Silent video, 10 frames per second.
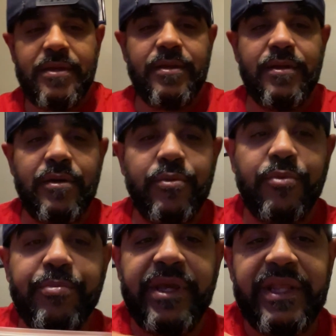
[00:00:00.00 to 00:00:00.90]
You know,
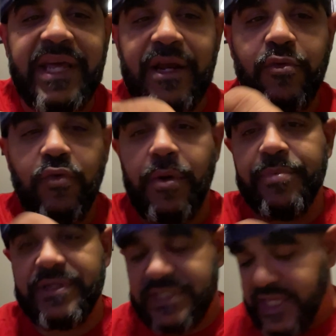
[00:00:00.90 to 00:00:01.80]
being that I grew
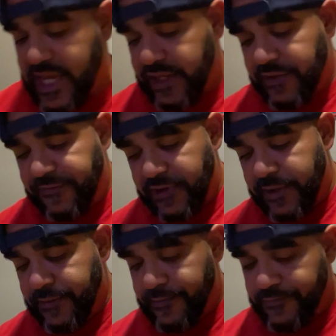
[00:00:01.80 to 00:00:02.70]
up as a Yankee
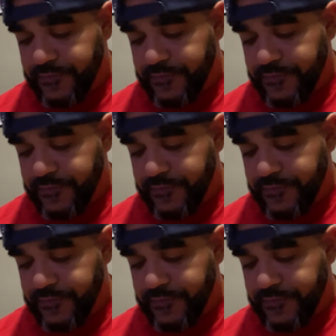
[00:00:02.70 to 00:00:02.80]
fan.